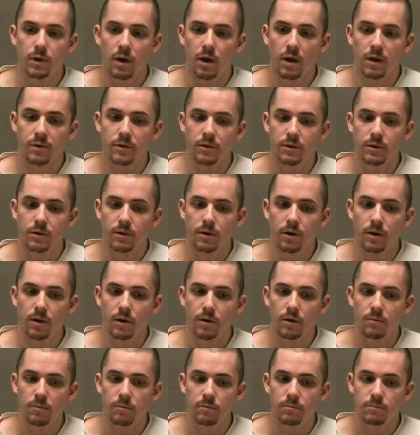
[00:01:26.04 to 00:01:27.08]
Yeah, I did.
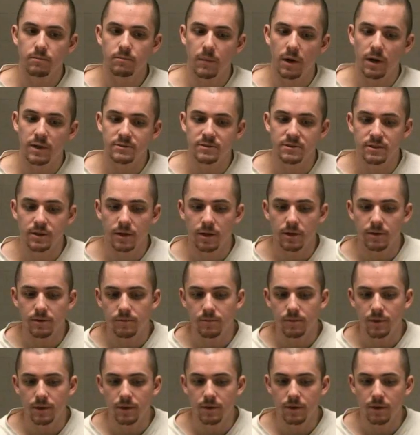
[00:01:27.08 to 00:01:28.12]
I
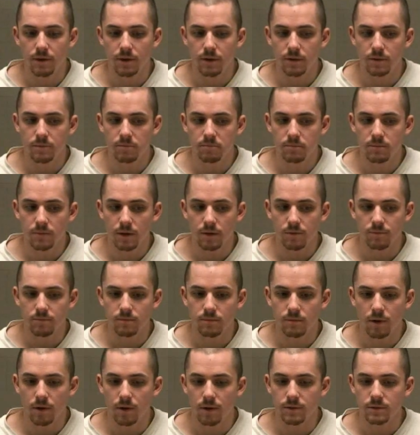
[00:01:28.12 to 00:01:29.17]
said that I
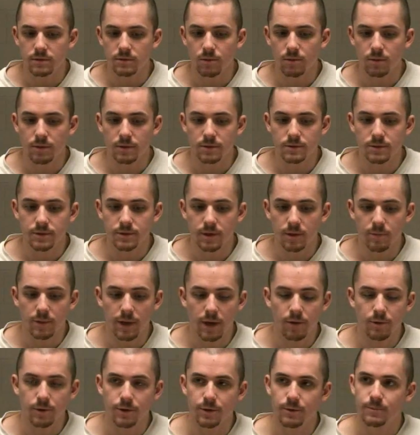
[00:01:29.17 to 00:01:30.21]
wanted his lawyers to come
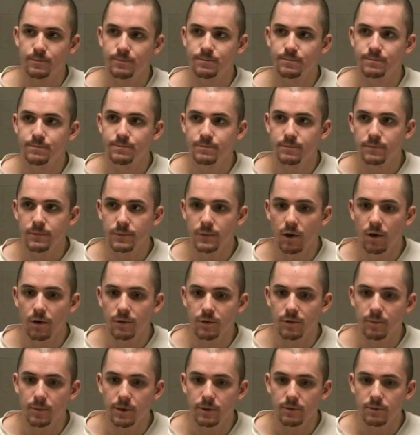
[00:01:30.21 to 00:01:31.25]
down here and talk
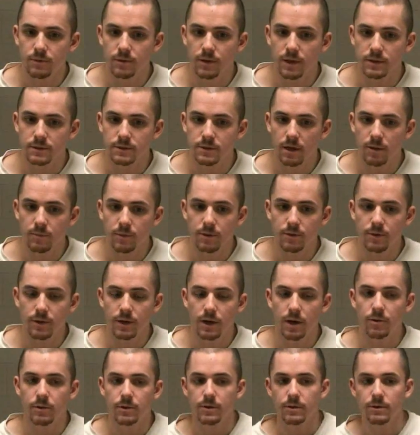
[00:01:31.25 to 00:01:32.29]
to me next time they were
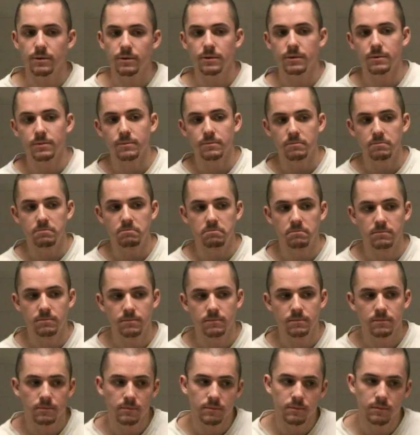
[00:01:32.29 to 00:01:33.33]
down here, and
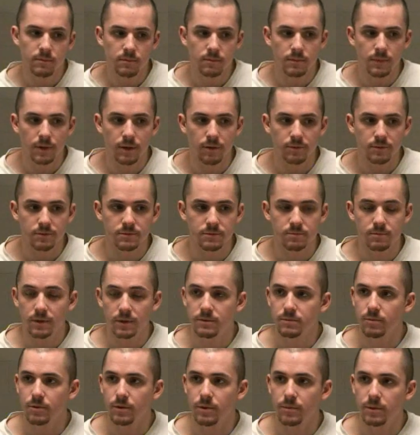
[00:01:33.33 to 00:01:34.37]

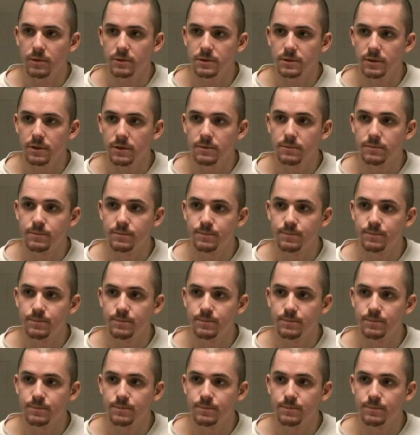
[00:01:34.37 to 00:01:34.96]
that's pretty much it.